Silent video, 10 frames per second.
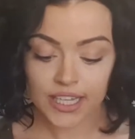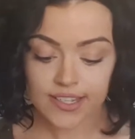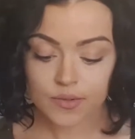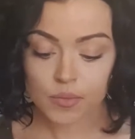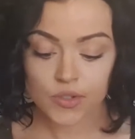my
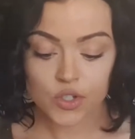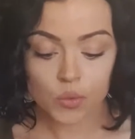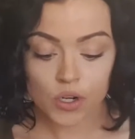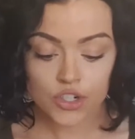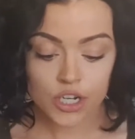last one was
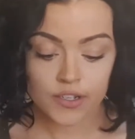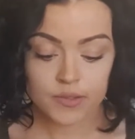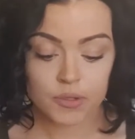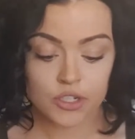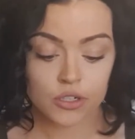to walk to
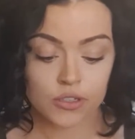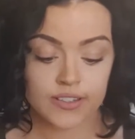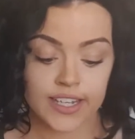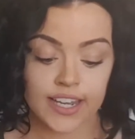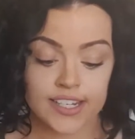hospital
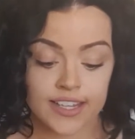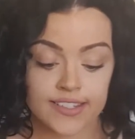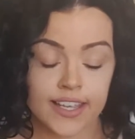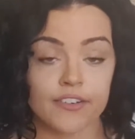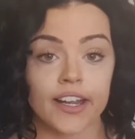to get
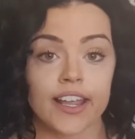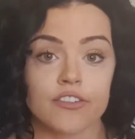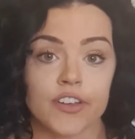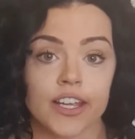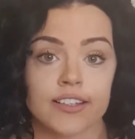Ted's hearing
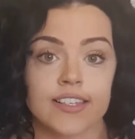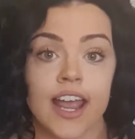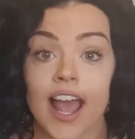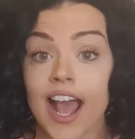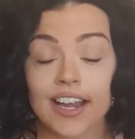aid fixed,
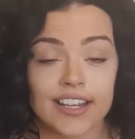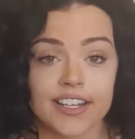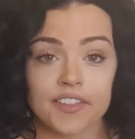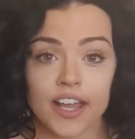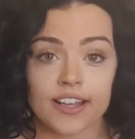and I
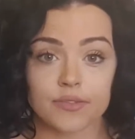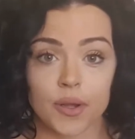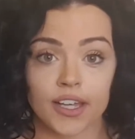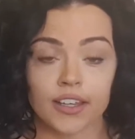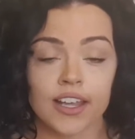did that as
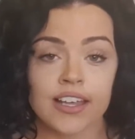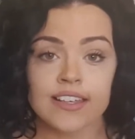well.